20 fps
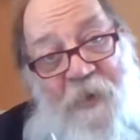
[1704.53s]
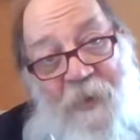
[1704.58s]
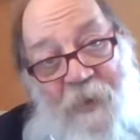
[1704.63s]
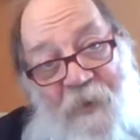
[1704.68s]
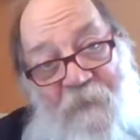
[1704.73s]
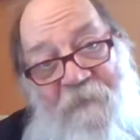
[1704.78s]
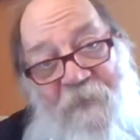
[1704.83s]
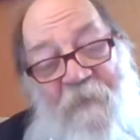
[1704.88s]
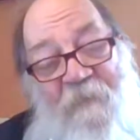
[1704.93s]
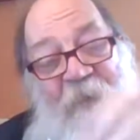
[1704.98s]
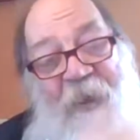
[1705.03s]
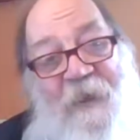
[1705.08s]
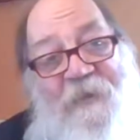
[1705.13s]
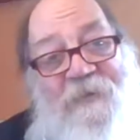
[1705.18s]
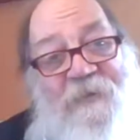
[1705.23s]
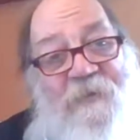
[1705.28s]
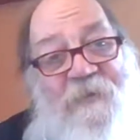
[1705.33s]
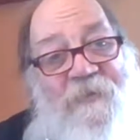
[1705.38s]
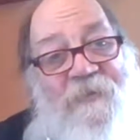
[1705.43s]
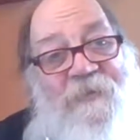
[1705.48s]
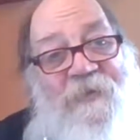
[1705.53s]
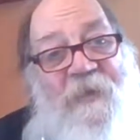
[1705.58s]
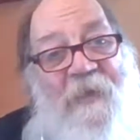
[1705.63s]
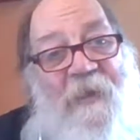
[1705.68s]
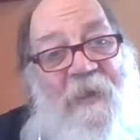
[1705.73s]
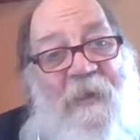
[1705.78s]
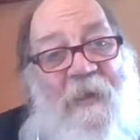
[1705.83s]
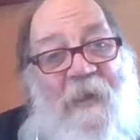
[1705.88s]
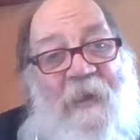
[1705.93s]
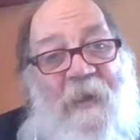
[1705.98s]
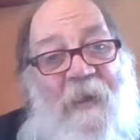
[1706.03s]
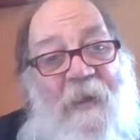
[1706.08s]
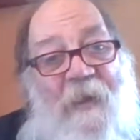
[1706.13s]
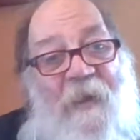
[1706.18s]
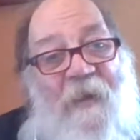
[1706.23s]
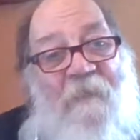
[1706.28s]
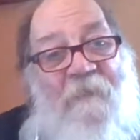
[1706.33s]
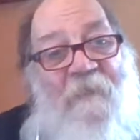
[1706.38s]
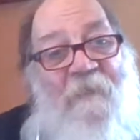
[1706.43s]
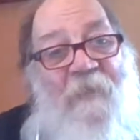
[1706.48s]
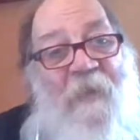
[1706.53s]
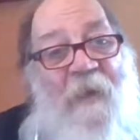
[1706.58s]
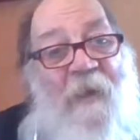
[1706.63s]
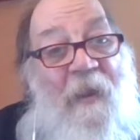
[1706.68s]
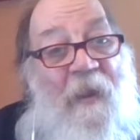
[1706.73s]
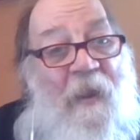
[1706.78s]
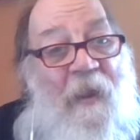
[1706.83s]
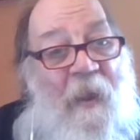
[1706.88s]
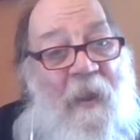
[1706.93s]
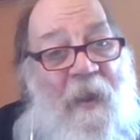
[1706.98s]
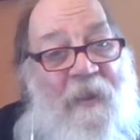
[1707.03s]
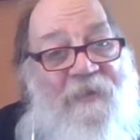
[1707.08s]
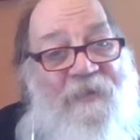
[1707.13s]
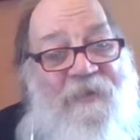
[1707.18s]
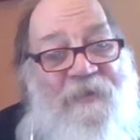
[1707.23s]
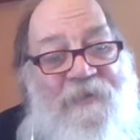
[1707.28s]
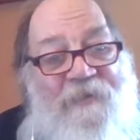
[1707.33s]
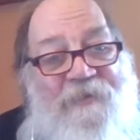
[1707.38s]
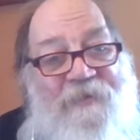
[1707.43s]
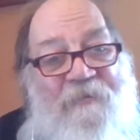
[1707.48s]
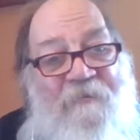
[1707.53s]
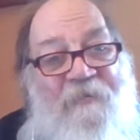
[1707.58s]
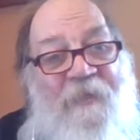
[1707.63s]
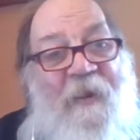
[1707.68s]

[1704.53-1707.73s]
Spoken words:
different masters' lodges.